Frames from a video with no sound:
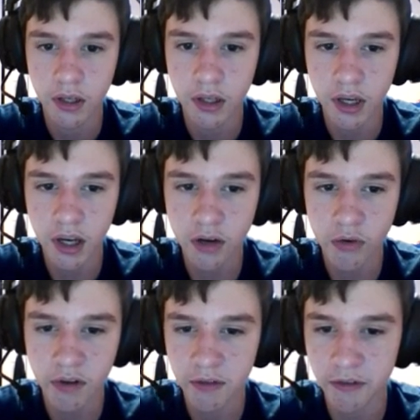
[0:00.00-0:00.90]
And we
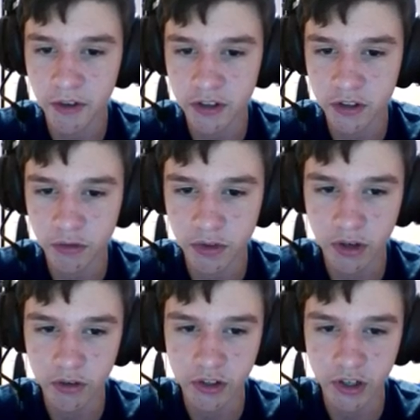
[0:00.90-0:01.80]
have to fight someone
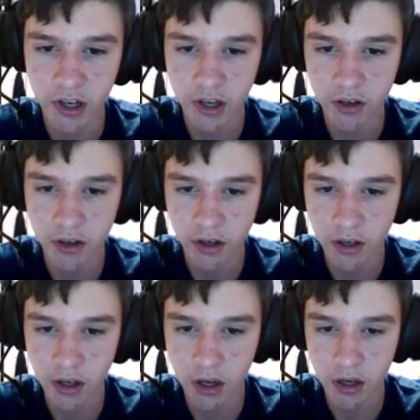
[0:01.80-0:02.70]
else again.
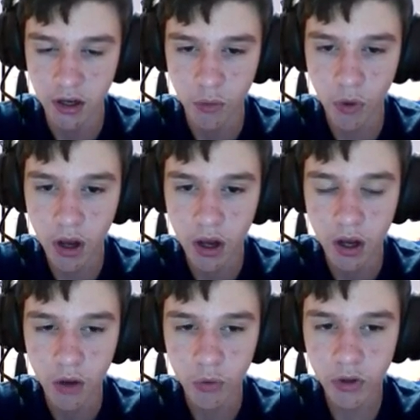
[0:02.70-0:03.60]
Yay. What?
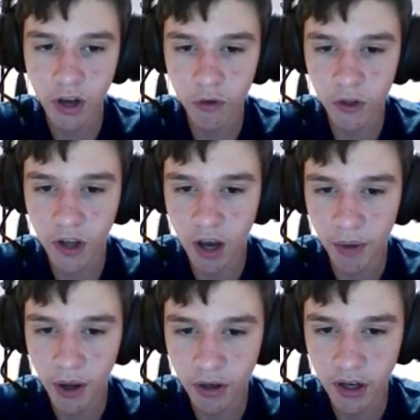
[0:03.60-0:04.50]
We leveled up!
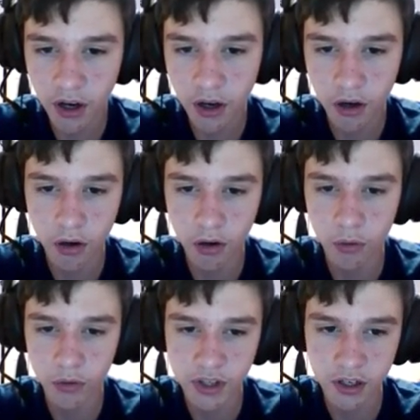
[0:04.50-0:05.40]
Hold up! Oh,
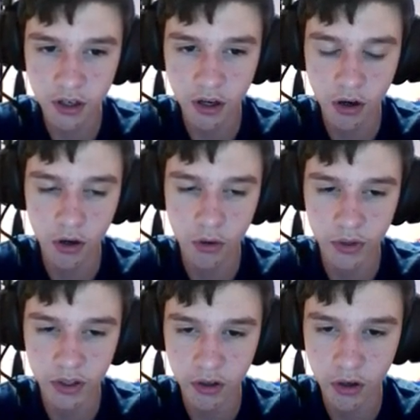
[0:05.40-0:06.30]
was that? Oh,
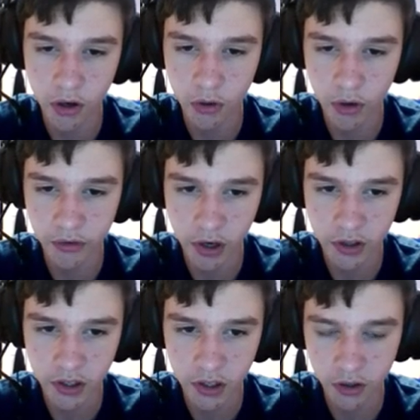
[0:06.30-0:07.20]
we. Oh, I forgot
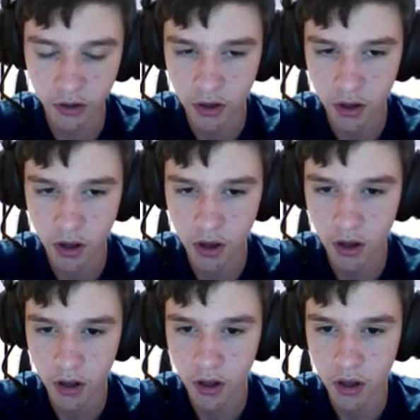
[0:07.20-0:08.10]
to heal.
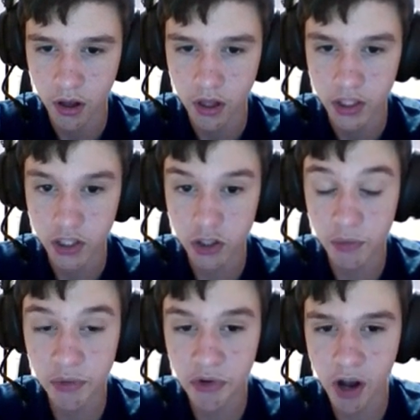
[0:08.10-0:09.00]
This could be
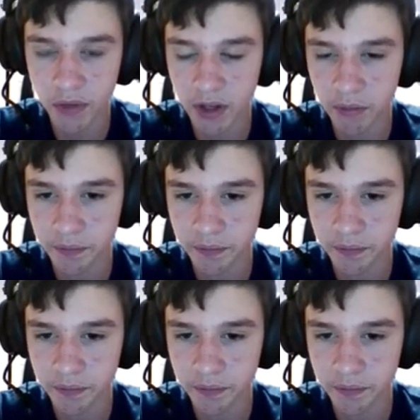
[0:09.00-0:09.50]
a problem.